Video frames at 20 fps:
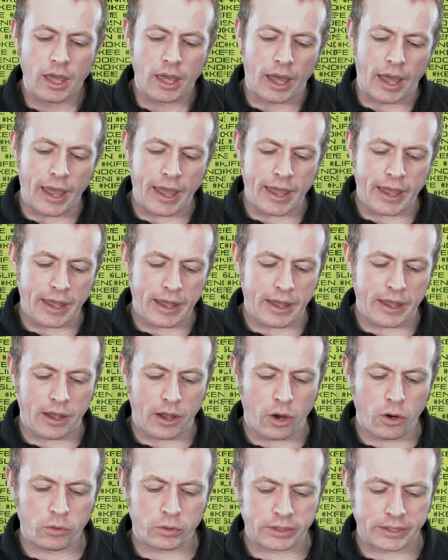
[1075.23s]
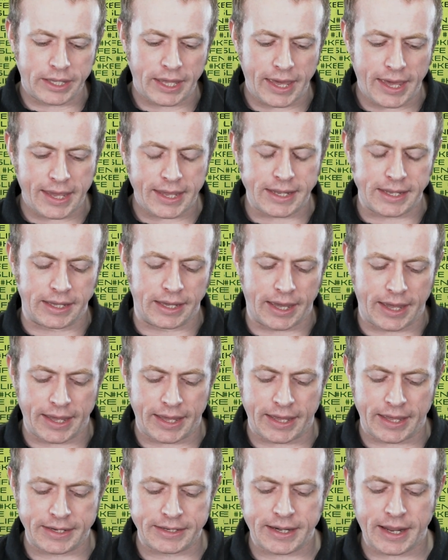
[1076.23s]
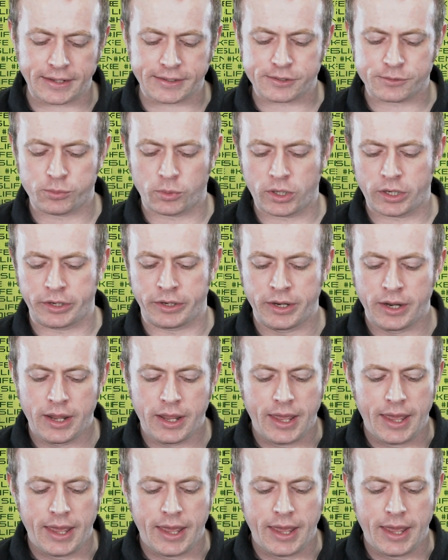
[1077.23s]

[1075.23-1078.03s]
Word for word: Uh, okay. Uh, next one.